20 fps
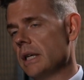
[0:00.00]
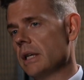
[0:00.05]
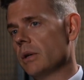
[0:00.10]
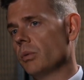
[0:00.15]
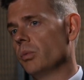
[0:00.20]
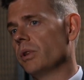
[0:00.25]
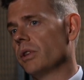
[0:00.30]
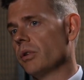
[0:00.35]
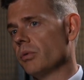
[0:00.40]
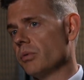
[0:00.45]

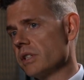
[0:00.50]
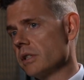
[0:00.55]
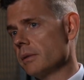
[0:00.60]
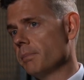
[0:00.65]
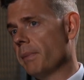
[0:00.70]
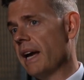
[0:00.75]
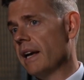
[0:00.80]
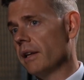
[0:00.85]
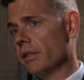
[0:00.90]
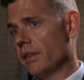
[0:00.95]
with the
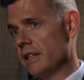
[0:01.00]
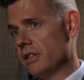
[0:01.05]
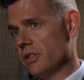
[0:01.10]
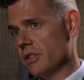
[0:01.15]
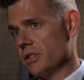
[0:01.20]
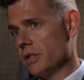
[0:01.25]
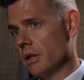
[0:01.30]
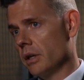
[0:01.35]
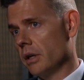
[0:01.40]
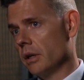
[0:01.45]
respect they
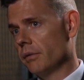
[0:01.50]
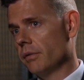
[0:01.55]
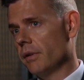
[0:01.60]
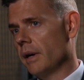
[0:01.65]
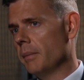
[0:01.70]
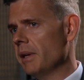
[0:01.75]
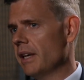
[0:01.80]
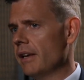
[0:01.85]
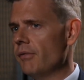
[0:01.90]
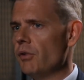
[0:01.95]
deserve.
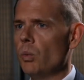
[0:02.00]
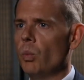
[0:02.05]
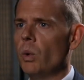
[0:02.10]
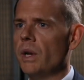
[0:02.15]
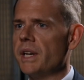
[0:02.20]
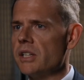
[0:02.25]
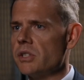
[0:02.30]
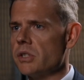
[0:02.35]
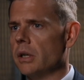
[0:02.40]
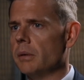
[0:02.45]
I'm going to give you one
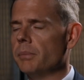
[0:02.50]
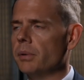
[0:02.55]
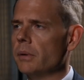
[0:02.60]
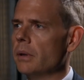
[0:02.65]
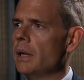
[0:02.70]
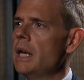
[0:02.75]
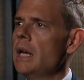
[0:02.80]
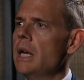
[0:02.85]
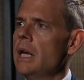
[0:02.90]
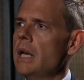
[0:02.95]
example.